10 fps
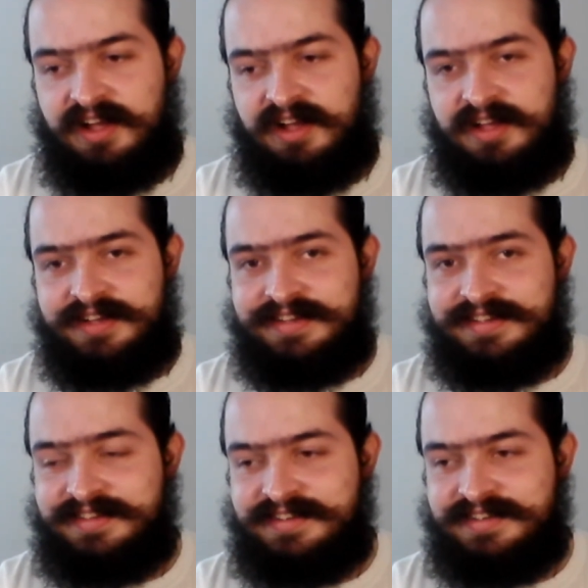uh,
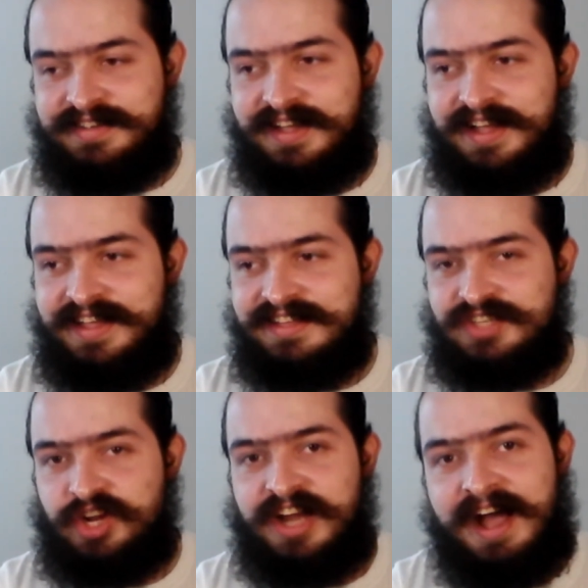it's
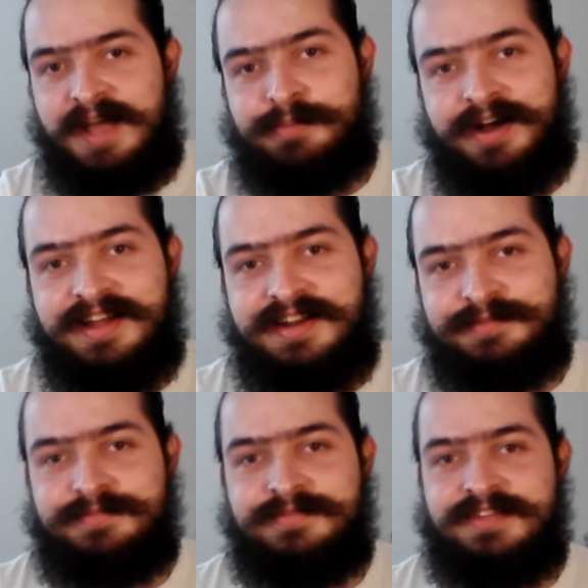on an iPod
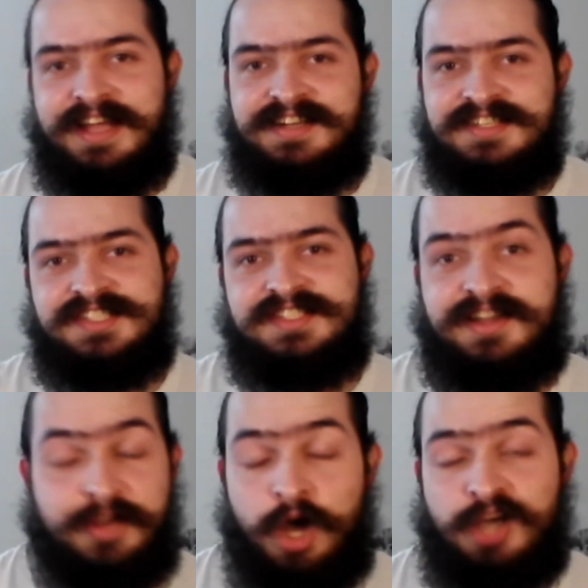that is
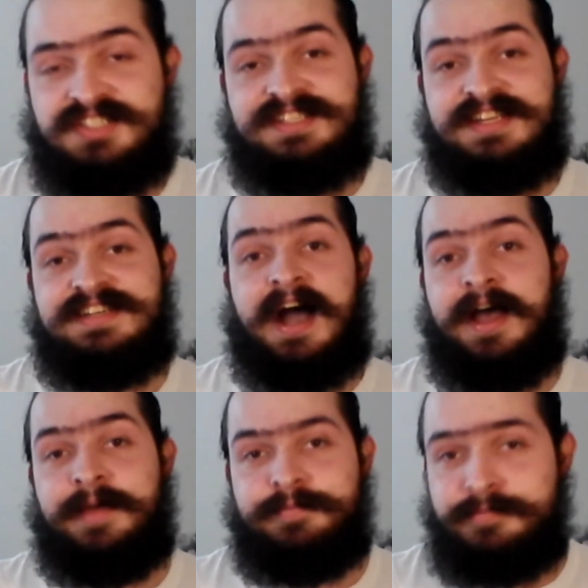lost in
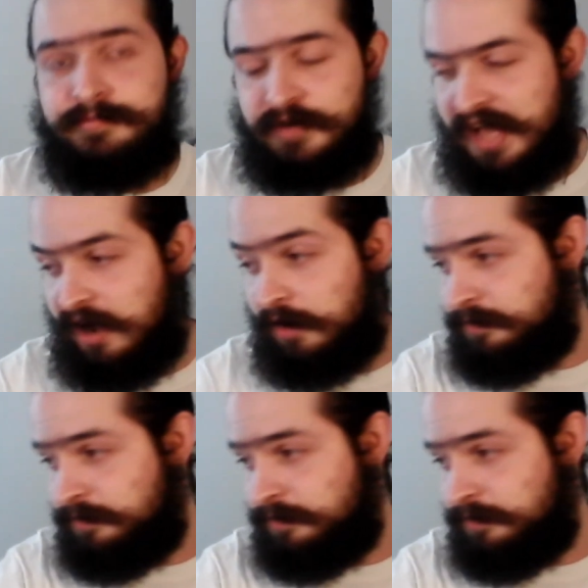time for now.